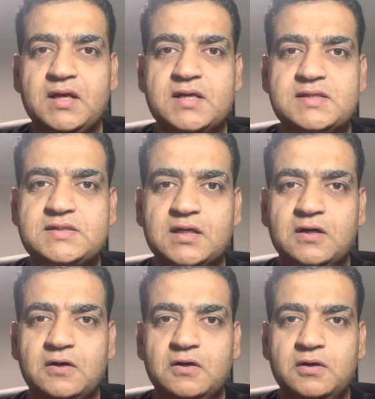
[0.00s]

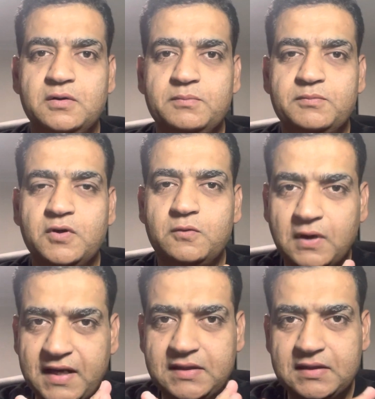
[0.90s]
So
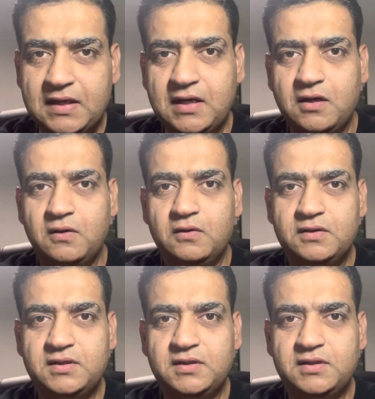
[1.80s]
right now